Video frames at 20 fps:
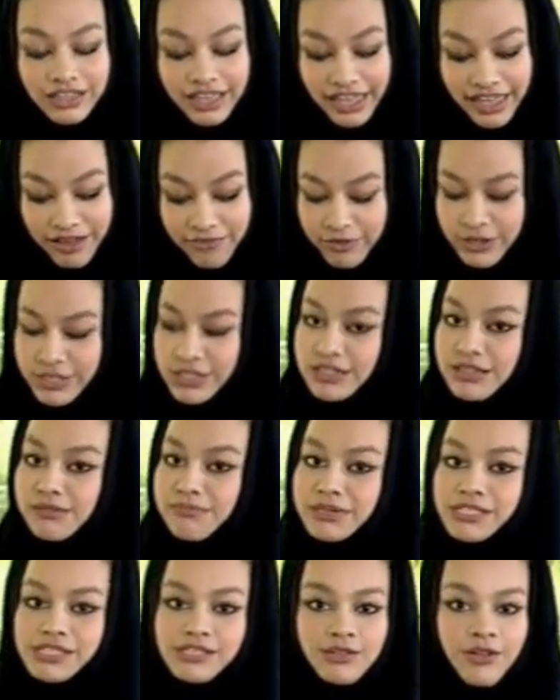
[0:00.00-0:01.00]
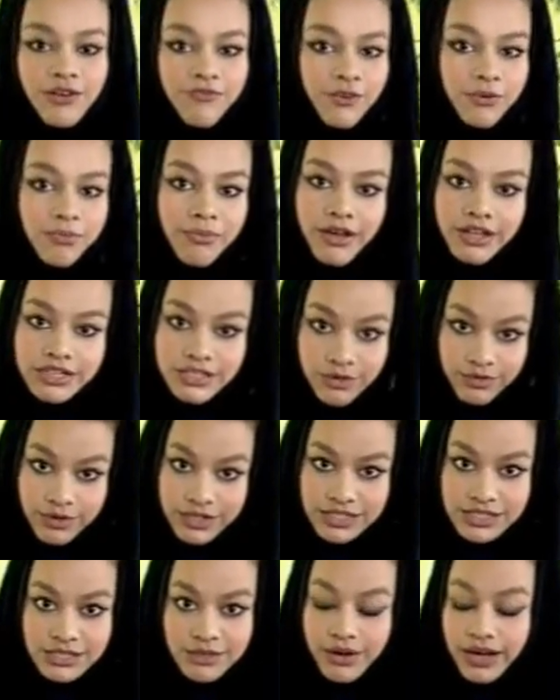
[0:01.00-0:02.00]
every single muscle of your body
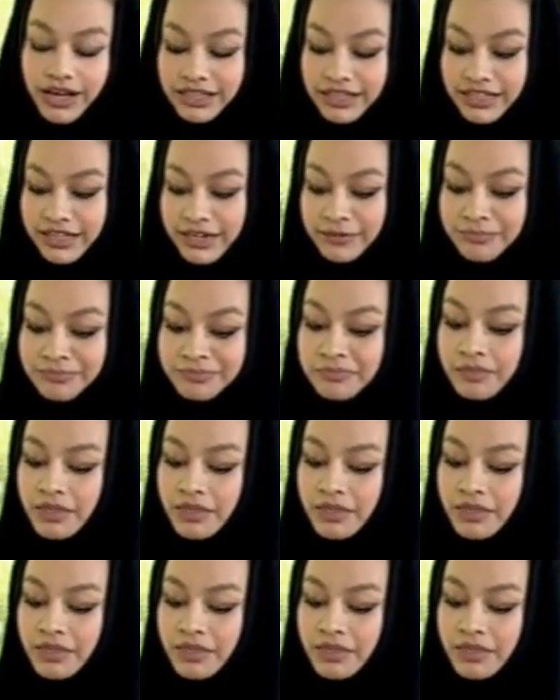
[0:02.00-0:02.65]
once you are there.